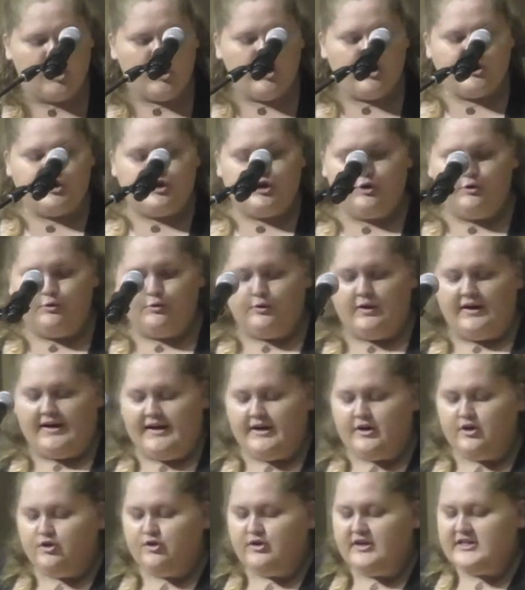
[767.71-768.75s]
to
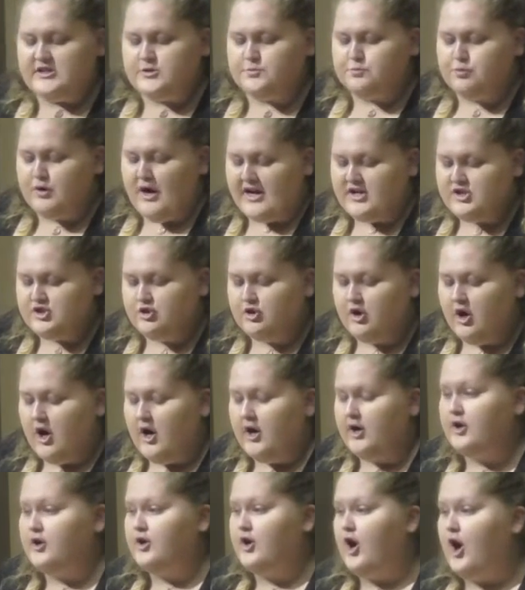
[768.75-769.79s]
create the
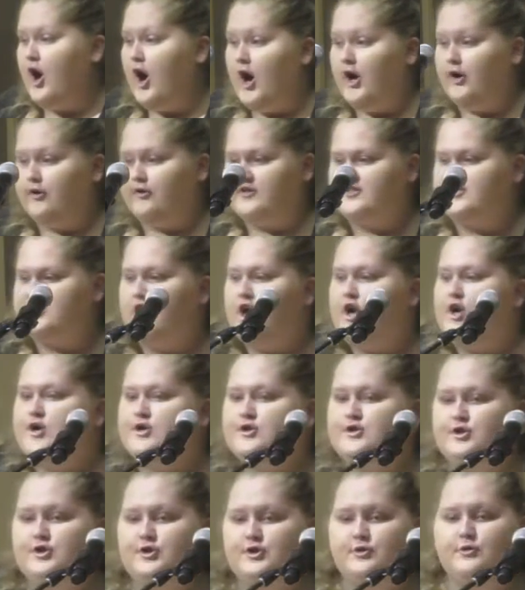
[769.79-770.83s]
26th
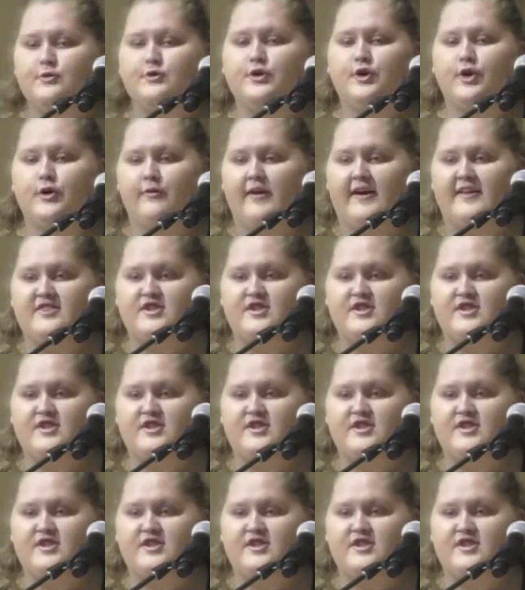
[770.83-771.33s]
Amendment.